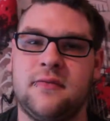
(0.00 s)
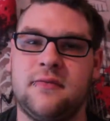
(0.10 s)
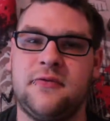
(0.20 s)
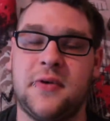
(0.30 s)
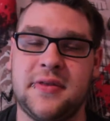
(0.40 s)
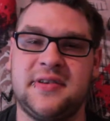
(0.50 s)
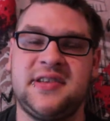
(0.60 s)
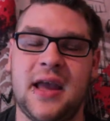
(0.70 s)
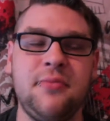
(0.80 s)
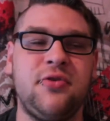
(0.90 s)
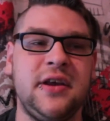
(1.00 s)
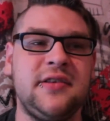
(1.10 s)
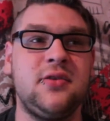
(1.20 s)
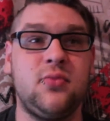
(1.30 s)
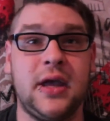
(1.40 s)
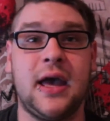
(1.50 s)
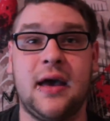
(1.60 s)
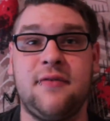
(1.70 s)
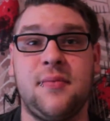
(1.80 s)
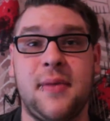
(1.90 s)
For the same reason we
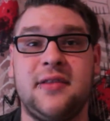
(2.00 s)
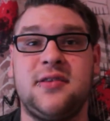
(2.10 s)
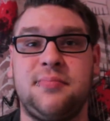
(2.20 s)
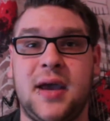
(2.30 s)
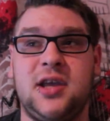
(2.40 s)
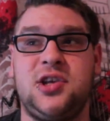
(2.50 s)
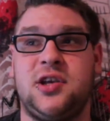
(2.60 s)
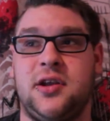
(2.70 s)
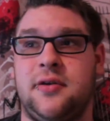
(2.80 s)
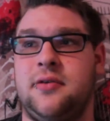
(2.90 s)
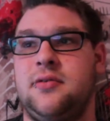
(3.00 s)
have emancipation,